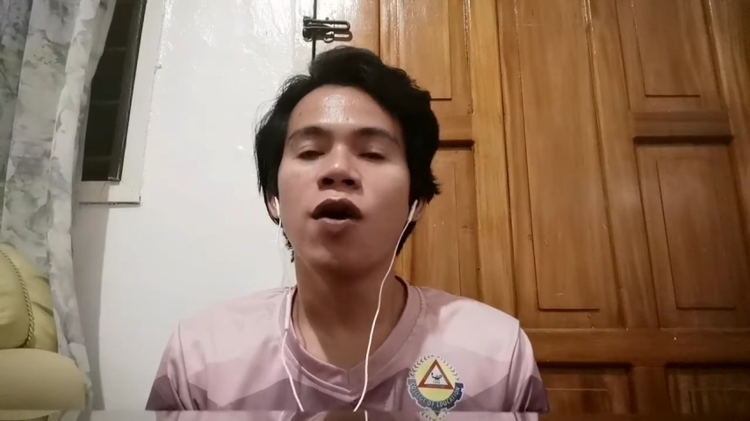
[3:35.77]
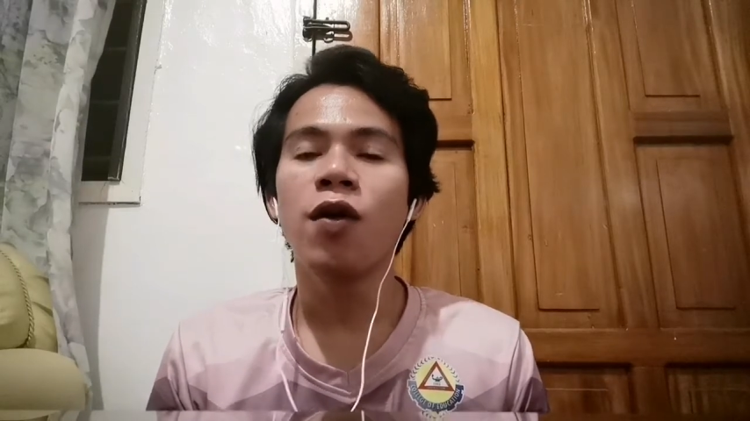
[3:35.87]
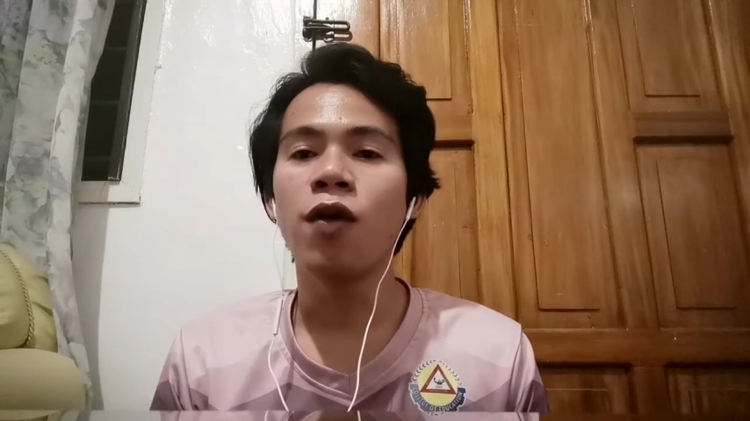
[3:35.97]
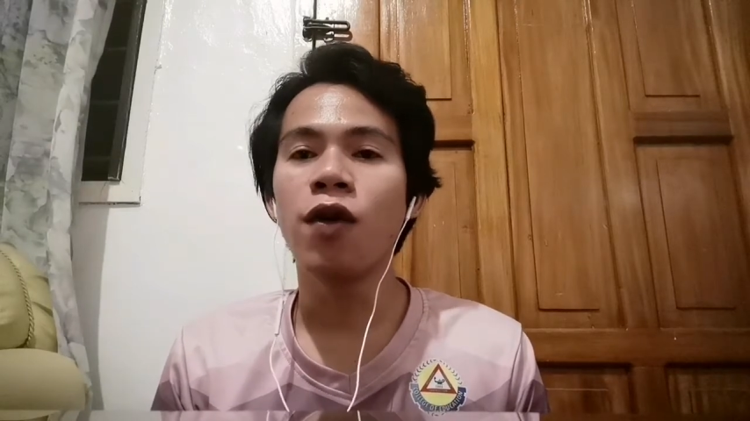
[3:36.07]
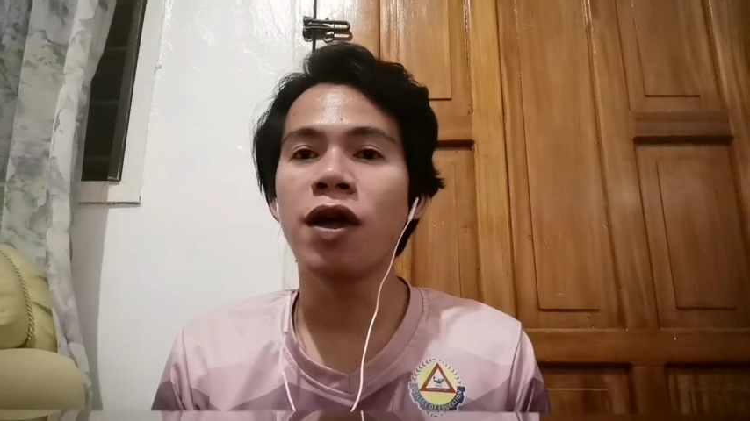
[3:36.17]

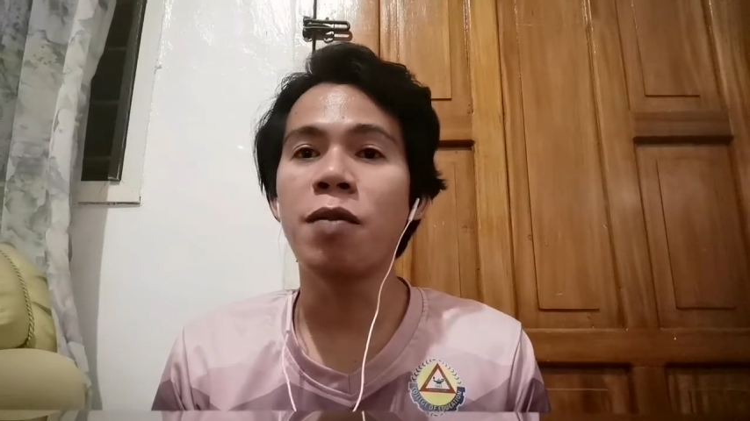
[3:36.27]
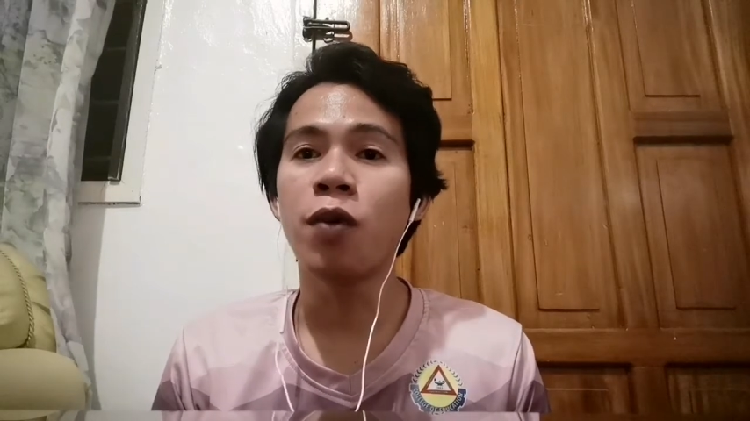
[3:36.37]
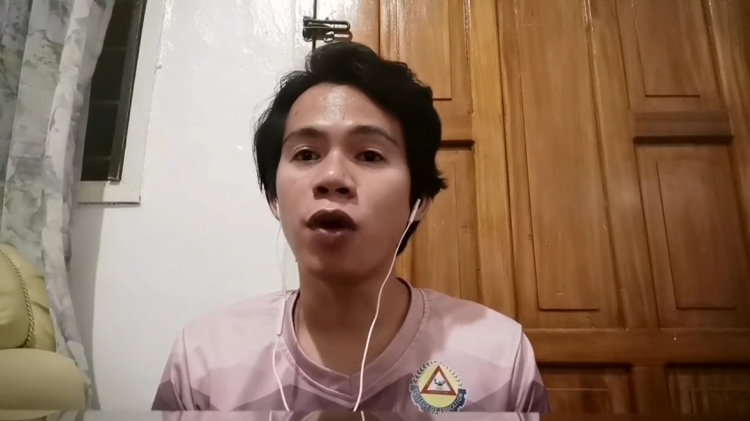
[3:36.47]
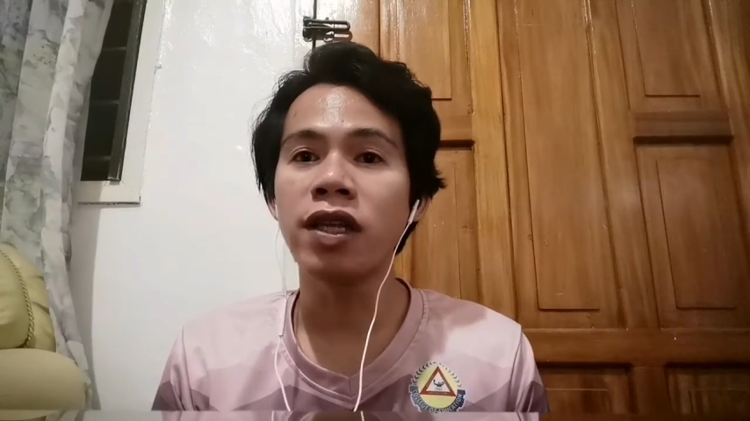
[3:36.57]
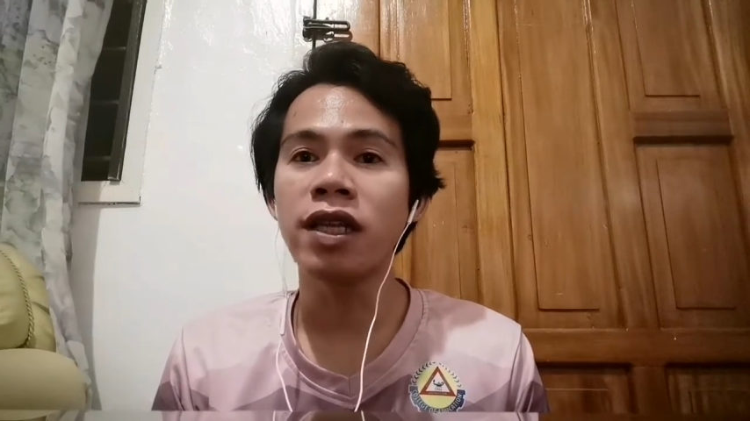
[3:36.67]
or
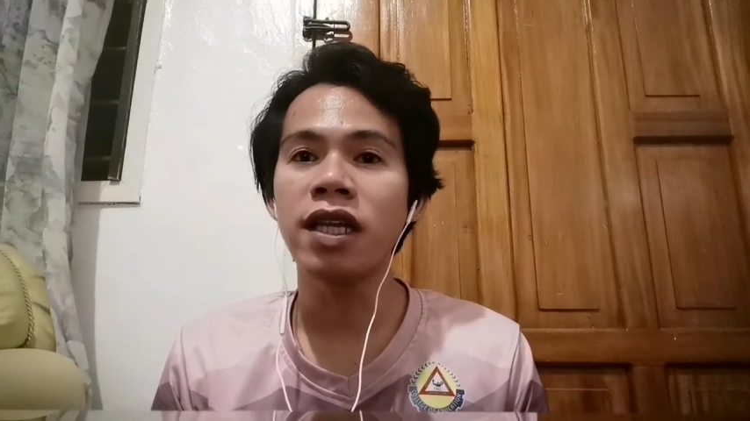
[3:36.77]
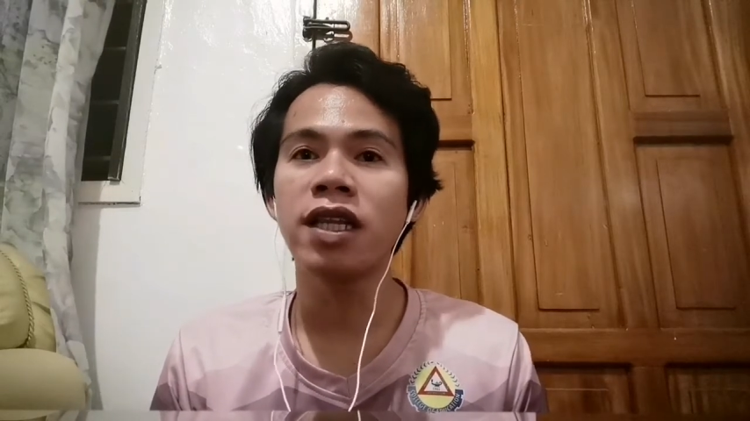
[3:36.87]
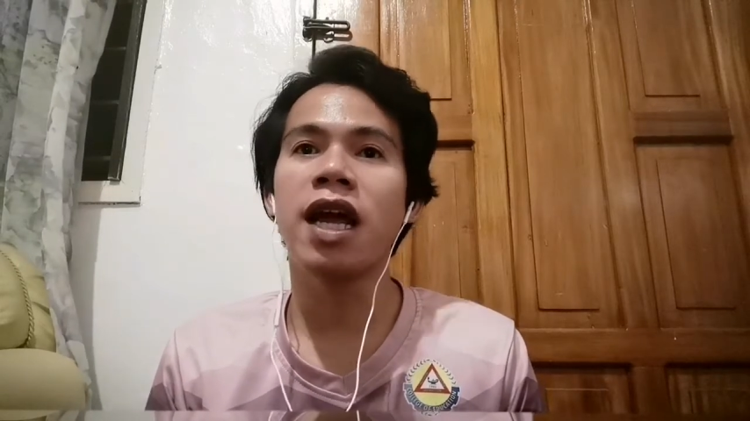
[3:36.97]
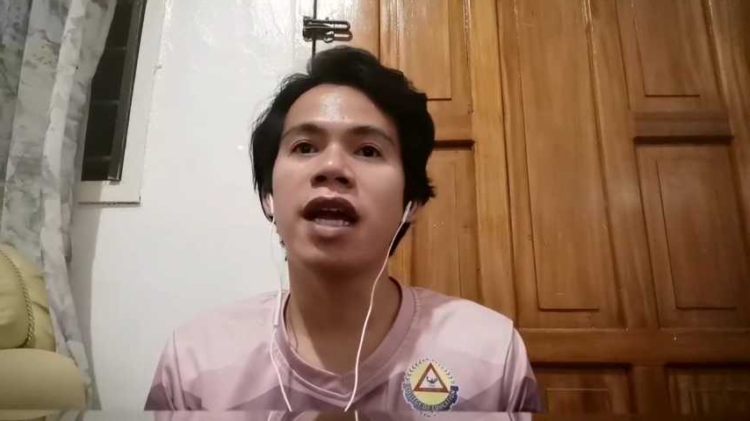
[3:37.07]
important